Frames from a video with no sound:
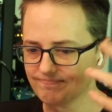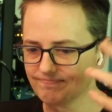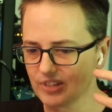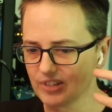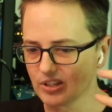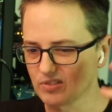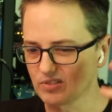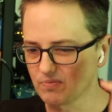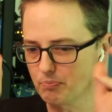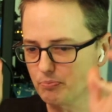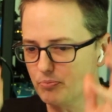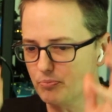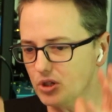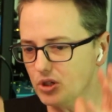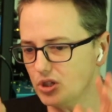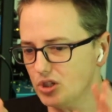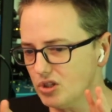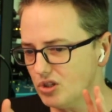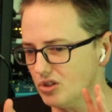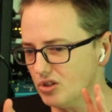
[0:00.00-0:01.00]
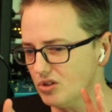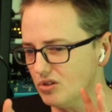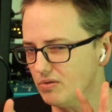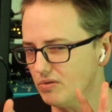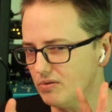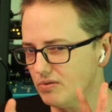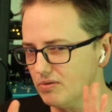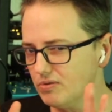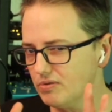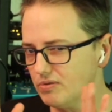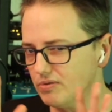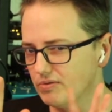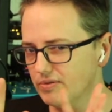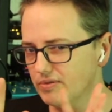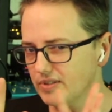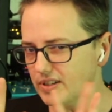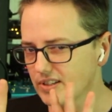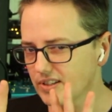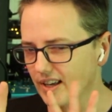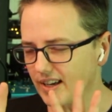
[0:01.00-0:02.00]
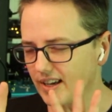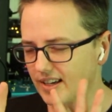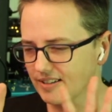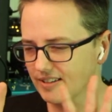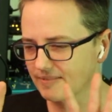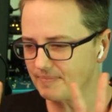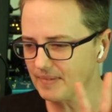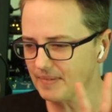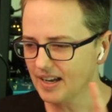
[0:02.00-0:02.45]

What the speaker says: just these like